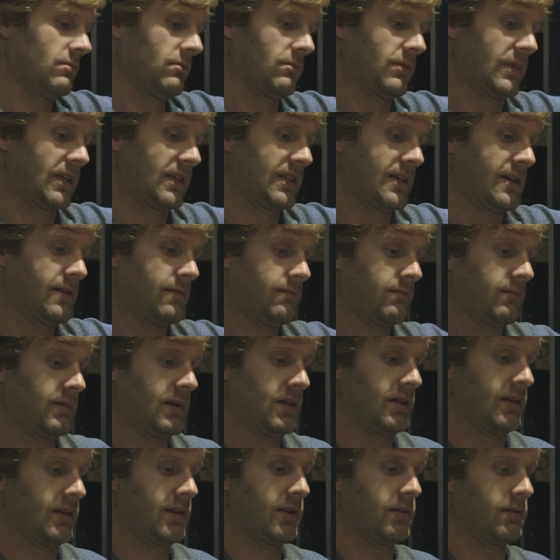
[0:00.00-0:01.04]
Like that,
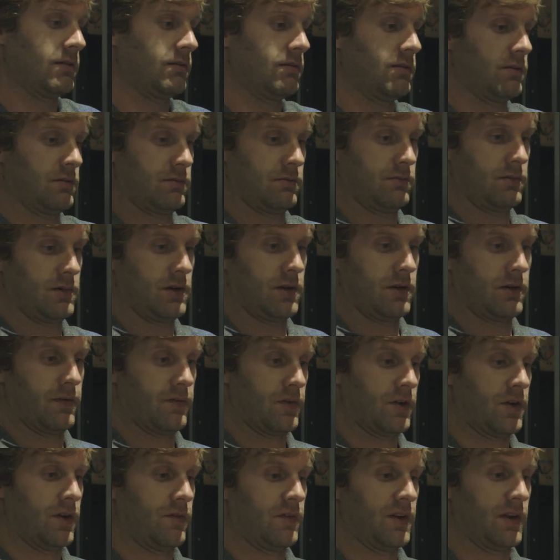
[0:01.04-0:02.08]
and then you have
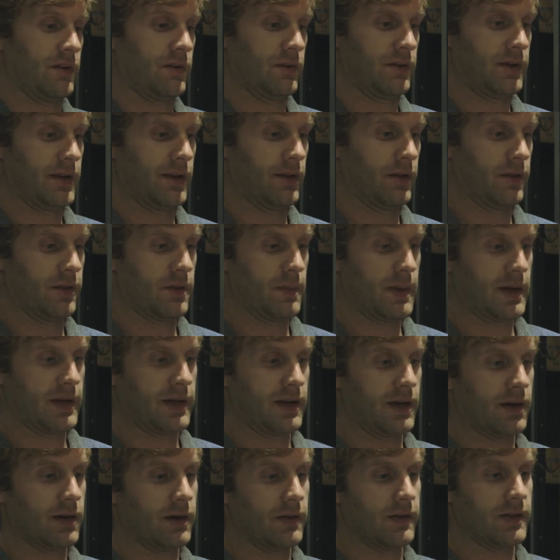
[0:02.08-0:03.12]
your dovetail in the back
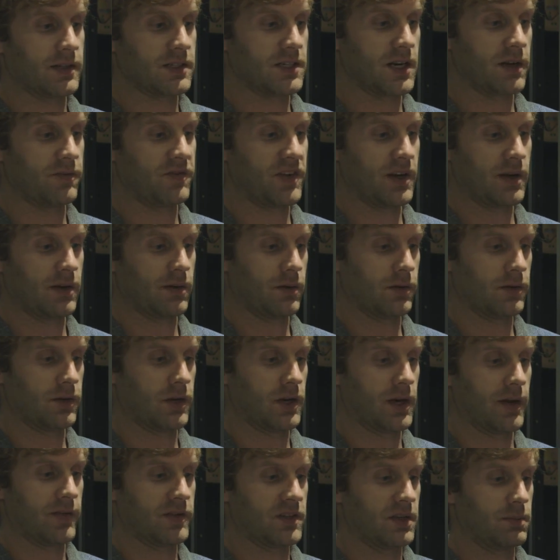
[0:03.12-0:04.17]
here, and this dovetail you
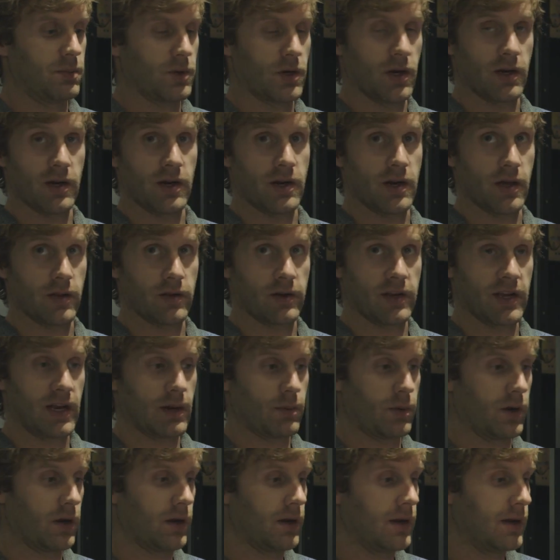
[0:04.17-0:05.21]
can obviously put on any other
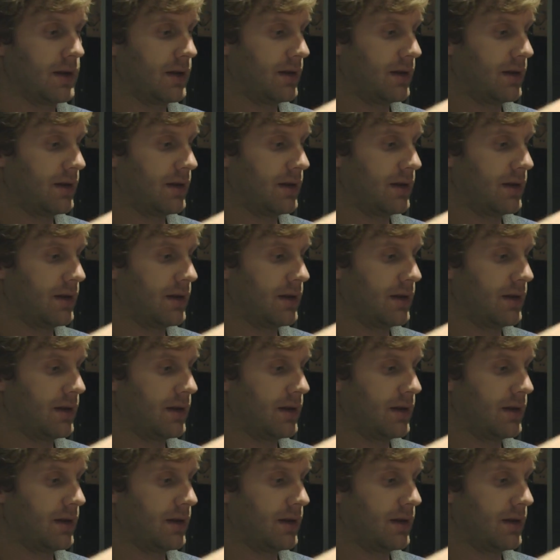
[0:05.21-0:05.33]
camera